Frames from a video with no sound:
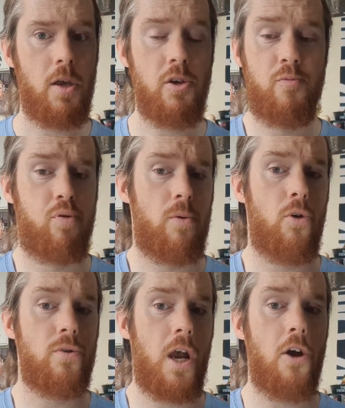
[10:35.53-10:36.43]
You've probably
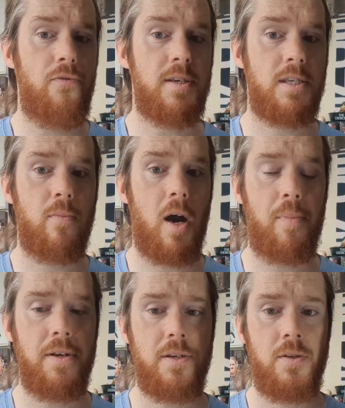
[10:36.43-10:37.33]
already owned this, in my
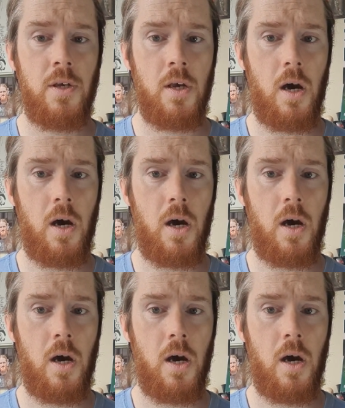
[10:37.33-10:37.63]
opinion.